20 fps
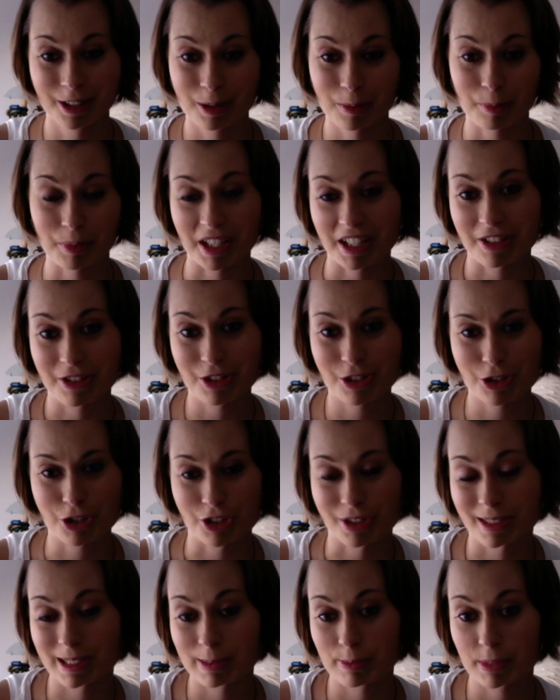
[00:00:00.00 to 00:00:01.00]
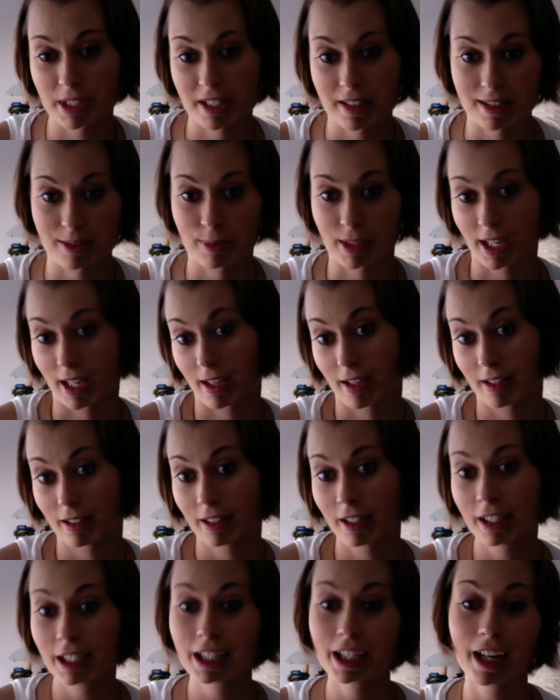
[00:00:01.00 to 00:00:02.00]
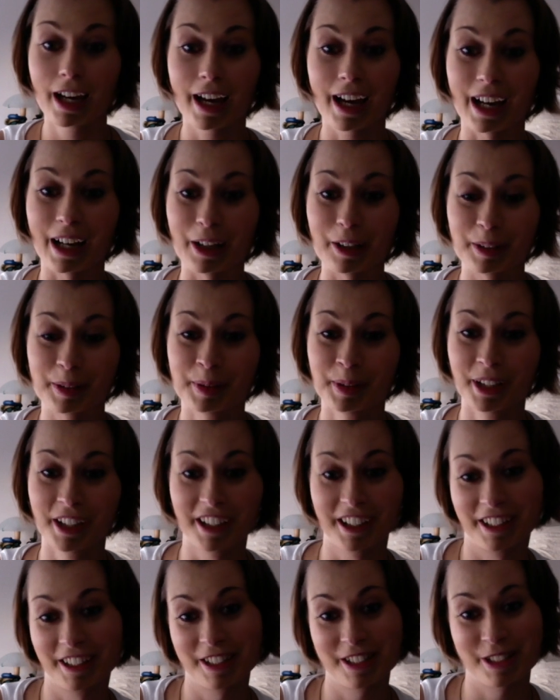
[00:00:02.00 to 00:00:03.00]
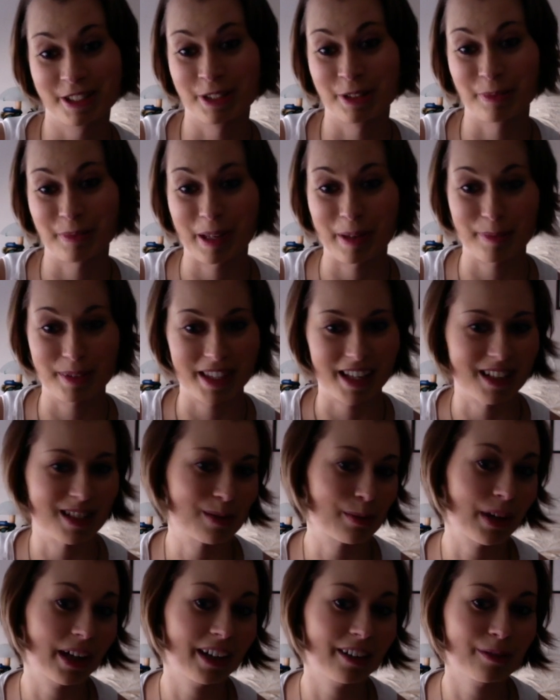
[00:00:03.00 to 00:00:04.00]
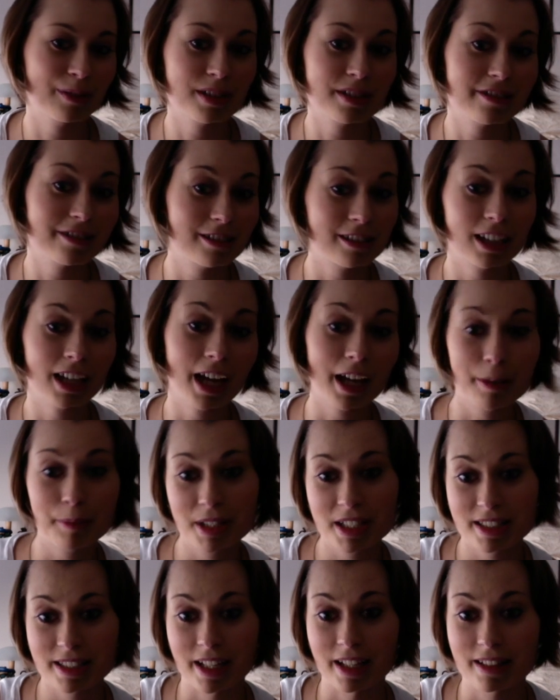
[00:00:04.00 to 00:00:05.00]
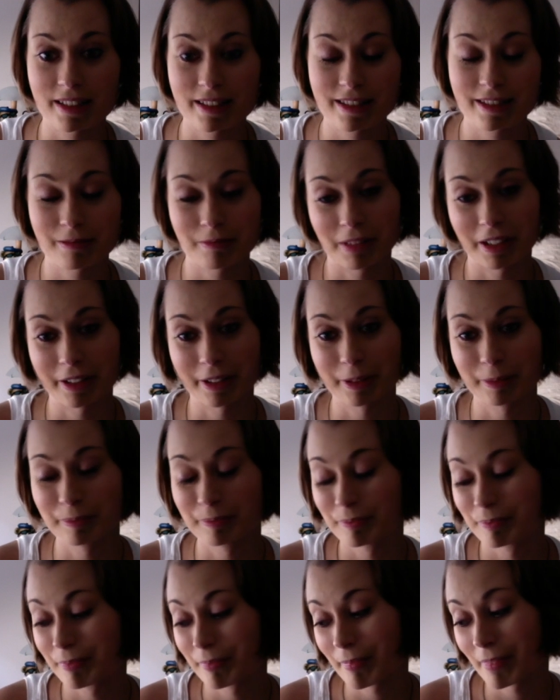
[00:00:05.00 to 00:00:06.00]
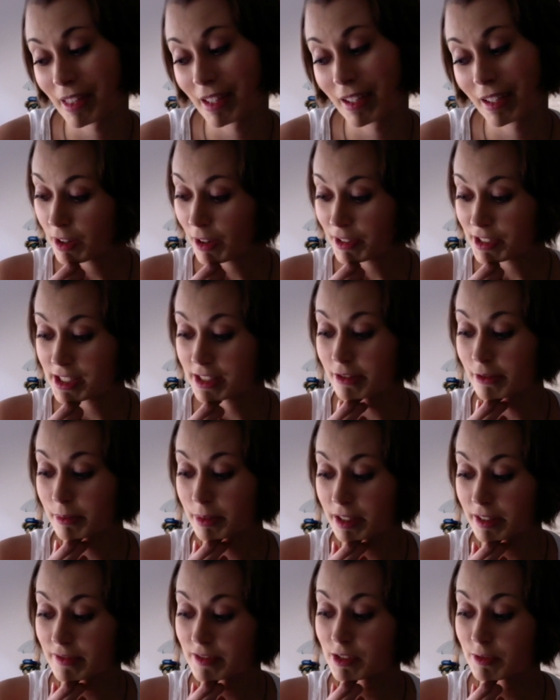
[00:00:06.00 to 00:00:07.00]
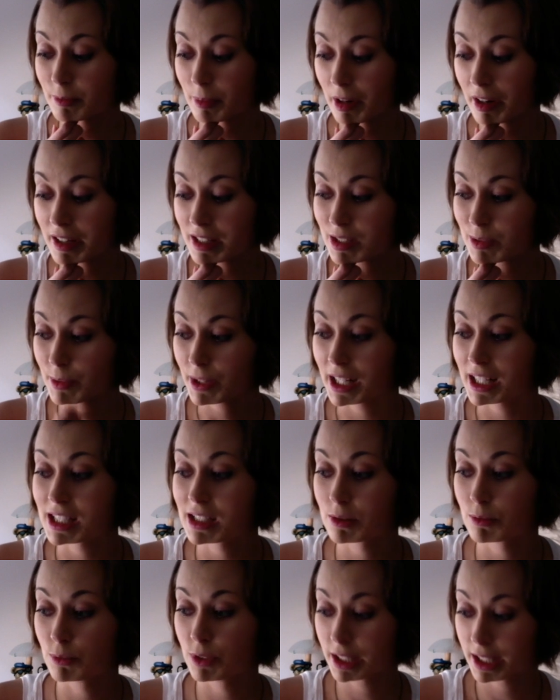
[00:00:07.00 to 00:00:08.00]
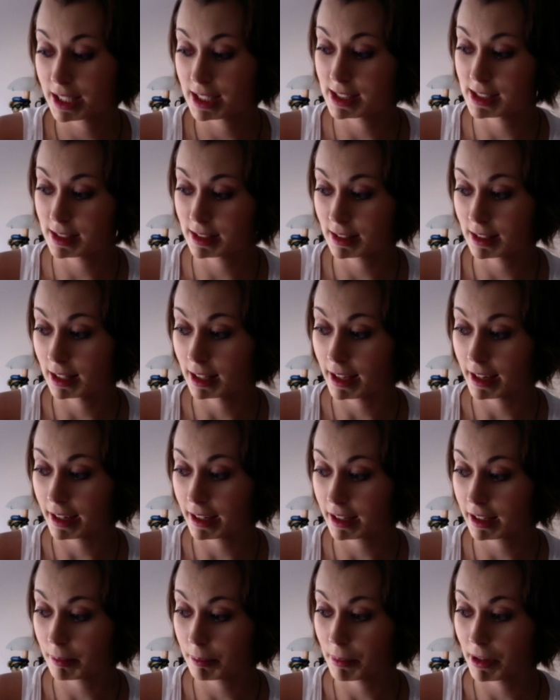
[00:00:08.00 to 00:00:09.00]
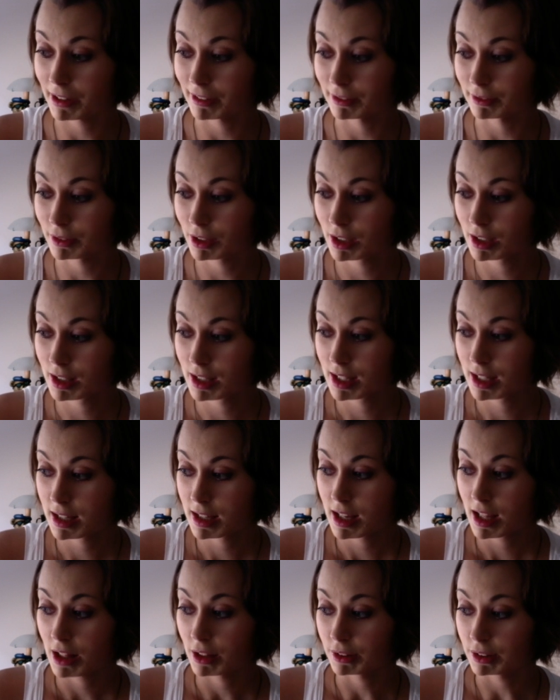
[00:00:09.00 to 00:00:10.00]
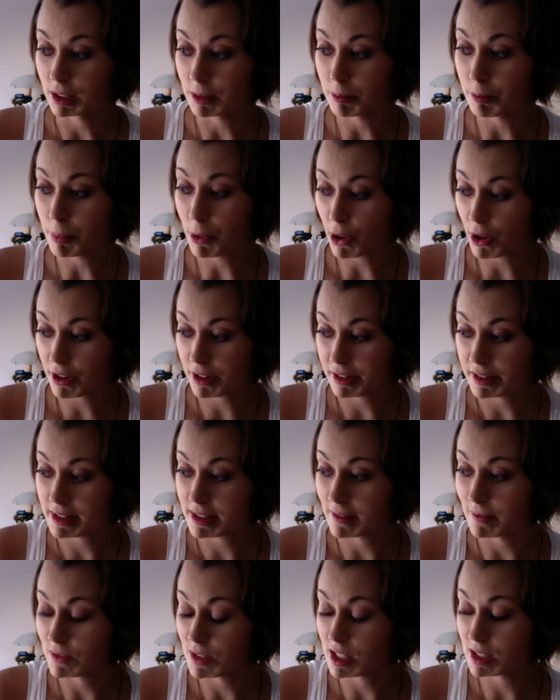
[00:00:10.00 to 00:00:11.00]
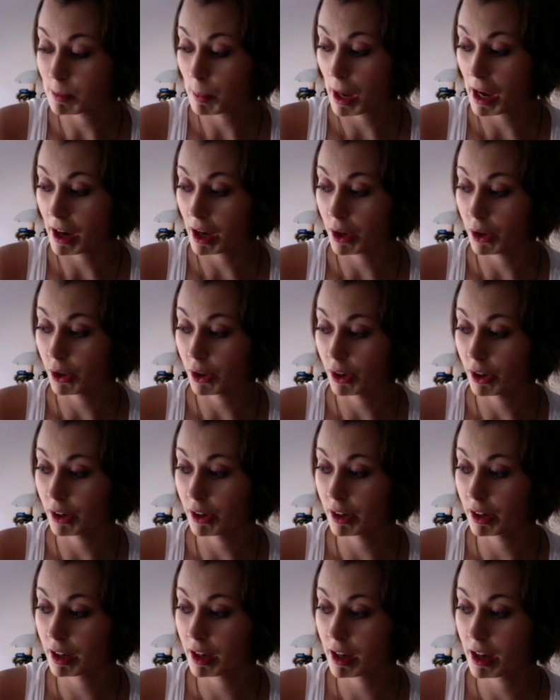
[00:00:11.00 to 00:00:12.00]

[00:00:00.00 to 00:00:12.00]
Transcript: piece just because it can. So maybe that's why, which it kind of makes sense. That was a little bit of a surprise. What I really did like about the bodice of this pattern